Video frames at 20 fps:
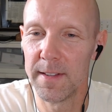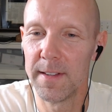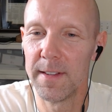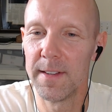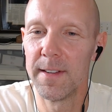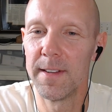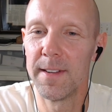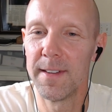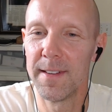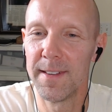
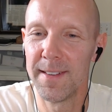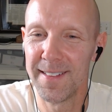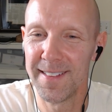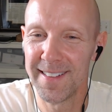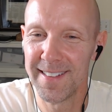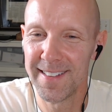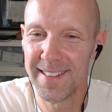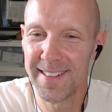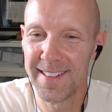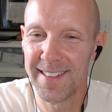
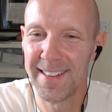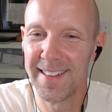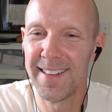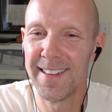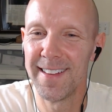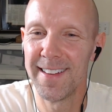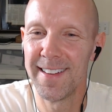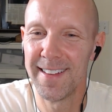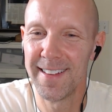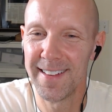
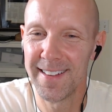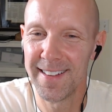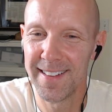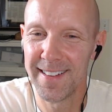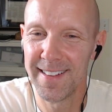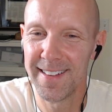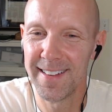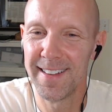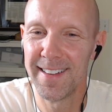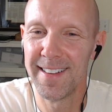
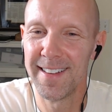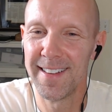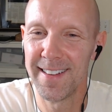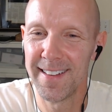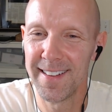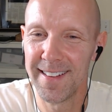This person isn't speaking.